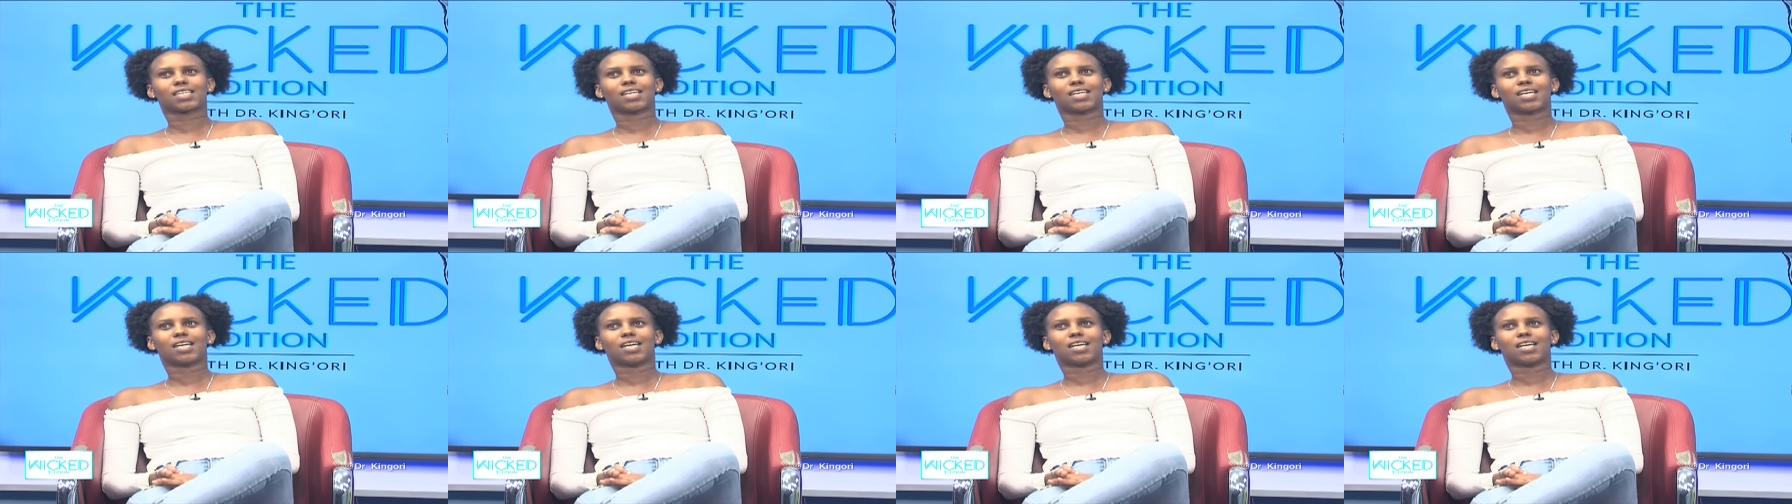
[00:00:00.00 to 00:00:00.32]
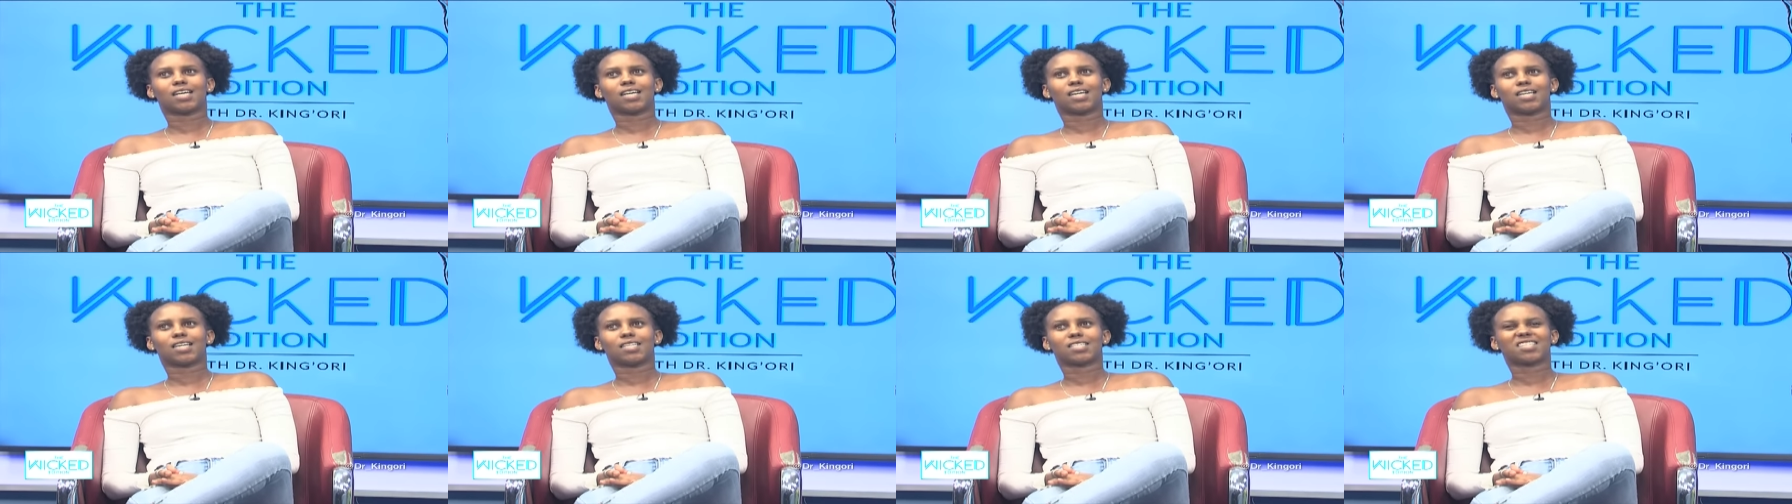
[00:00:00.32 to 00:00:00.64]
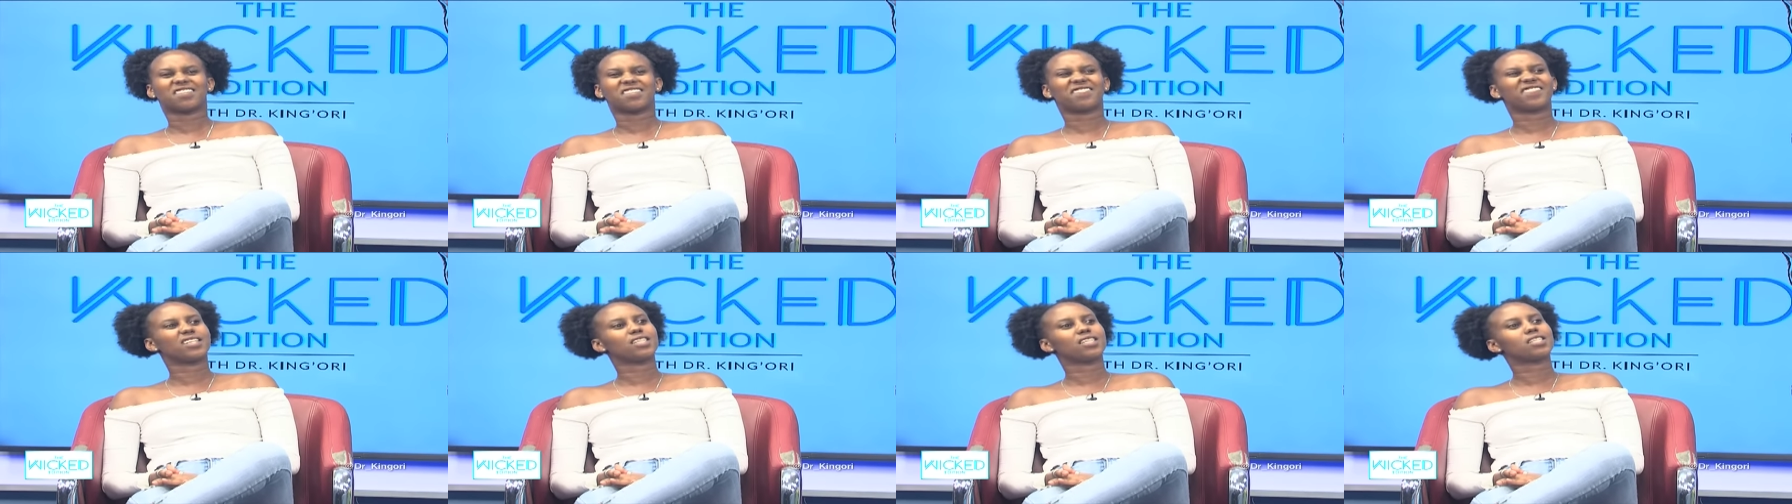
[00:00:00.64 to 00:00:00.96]

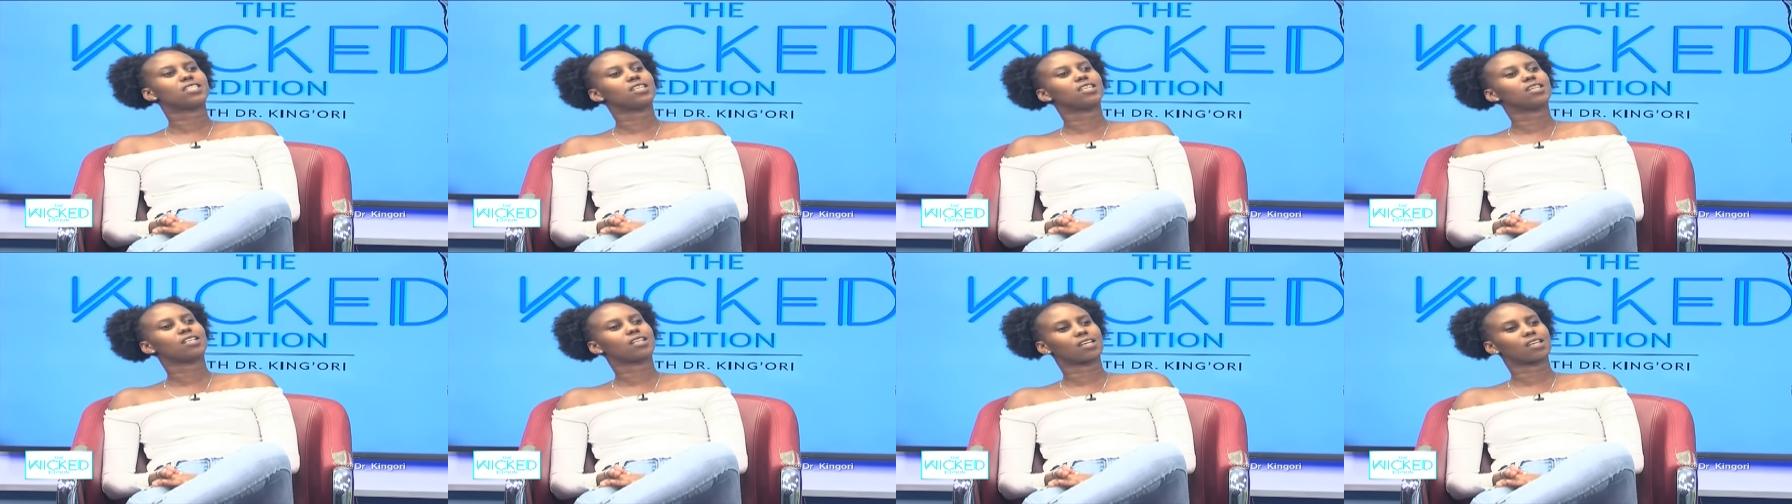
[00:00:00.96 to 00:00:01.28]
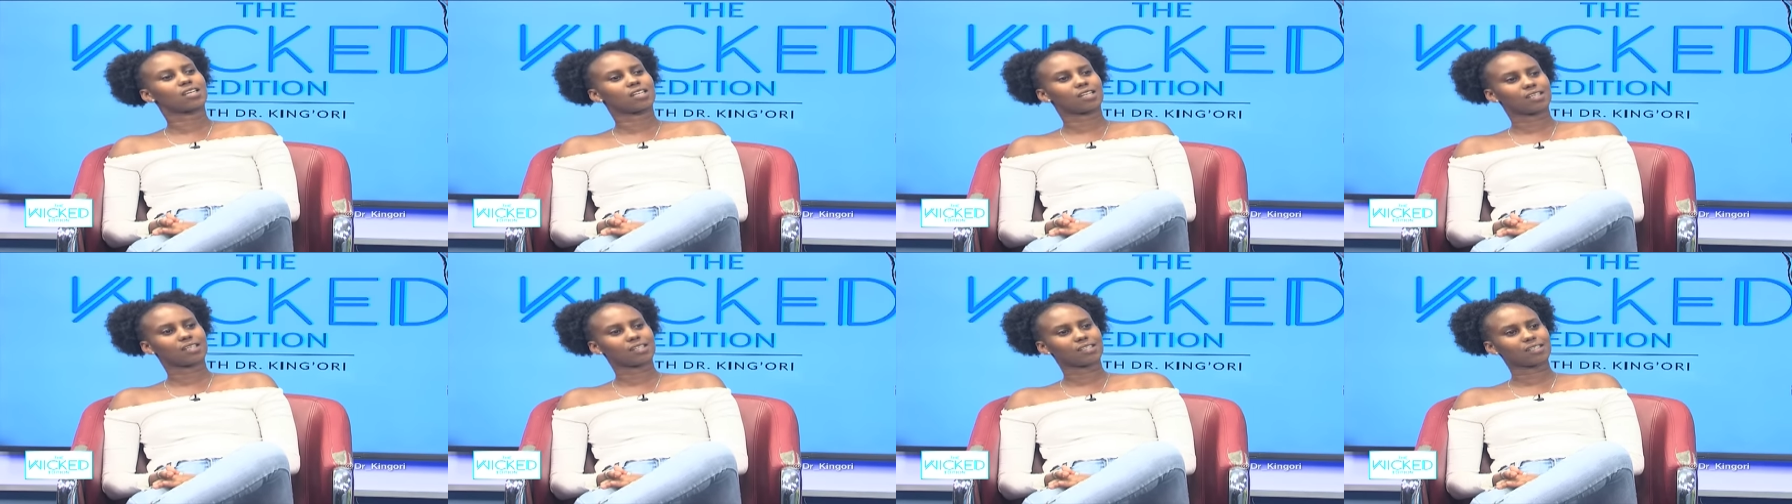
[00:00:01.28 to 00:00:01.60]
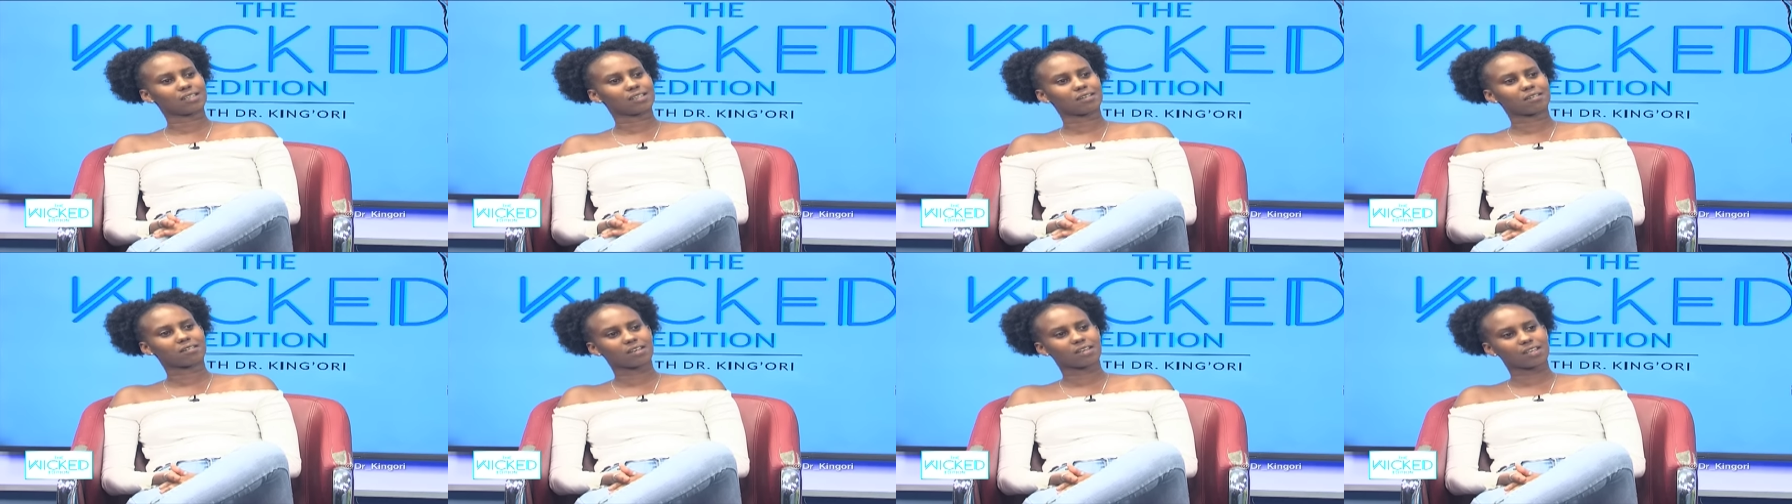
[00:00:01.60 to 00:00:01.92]
17K,
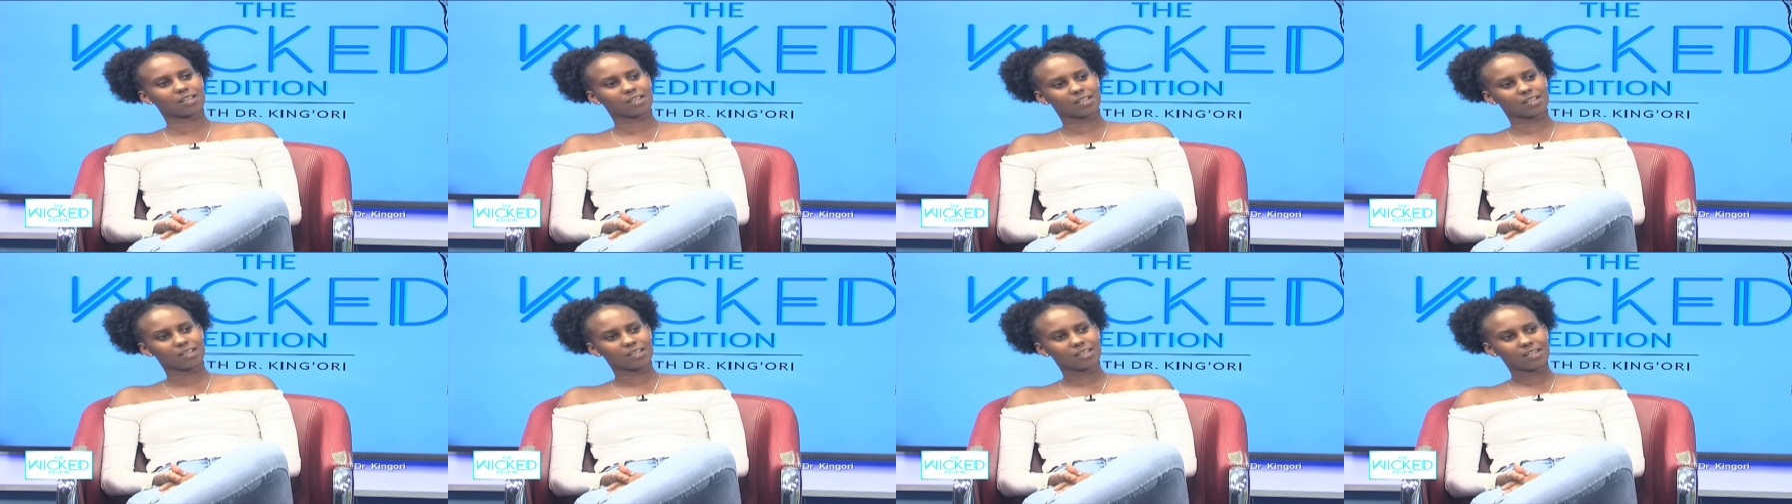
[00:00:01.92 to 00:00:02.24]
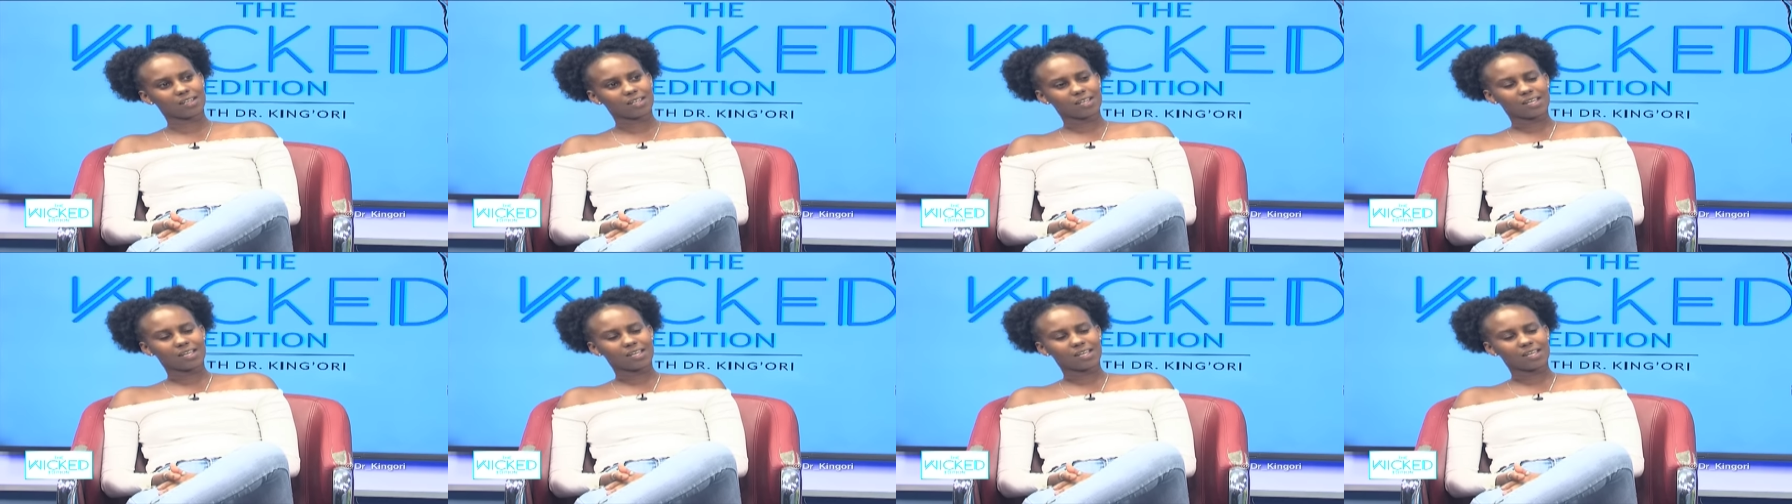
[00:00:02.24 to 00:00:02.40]
okay?